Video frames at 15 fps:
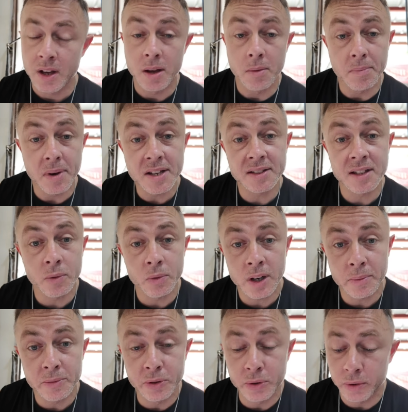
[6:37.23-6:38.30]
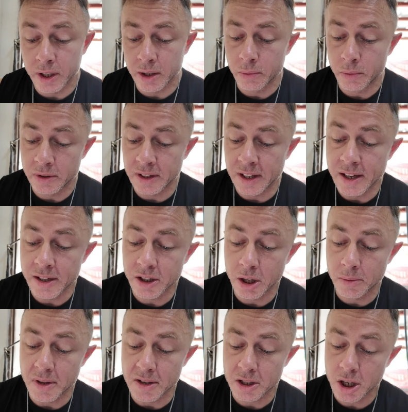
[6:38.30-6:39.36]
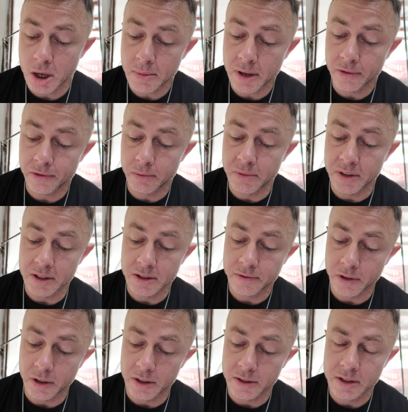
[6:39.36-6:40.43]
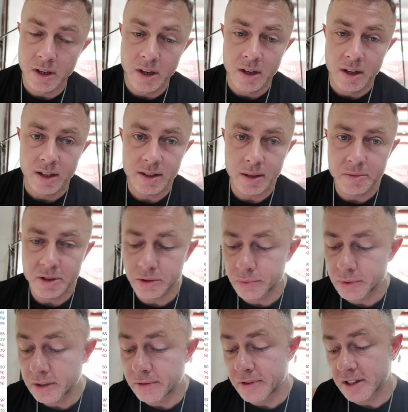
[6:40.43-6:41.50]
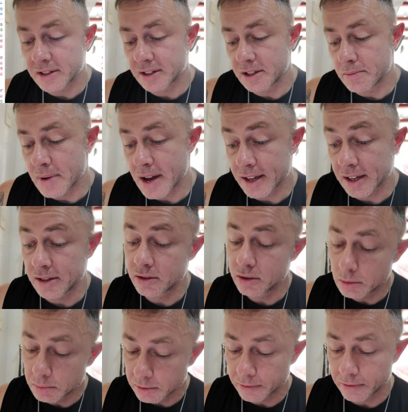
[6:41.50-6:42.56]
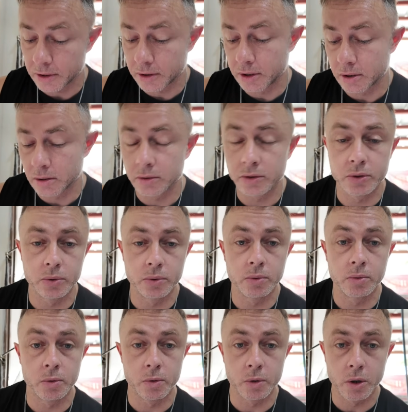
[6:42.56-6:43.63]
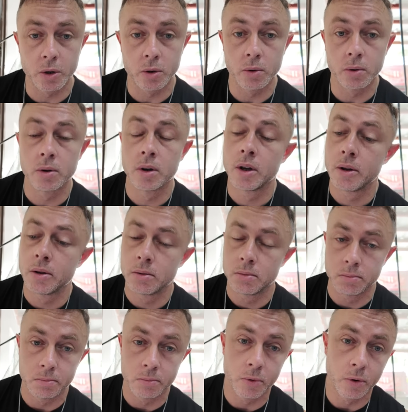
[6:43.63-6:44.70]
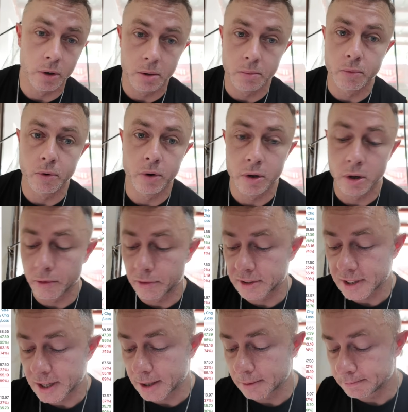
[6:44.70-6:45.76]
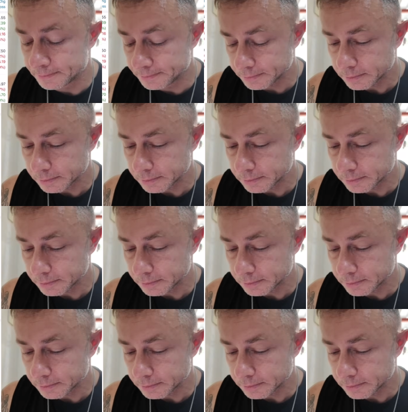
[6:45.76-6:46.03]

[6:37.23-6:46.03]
And basically what I'm doing with the income that's coming from these funds is I'm just reinvesting it back into the portfolio to grow more and more over time.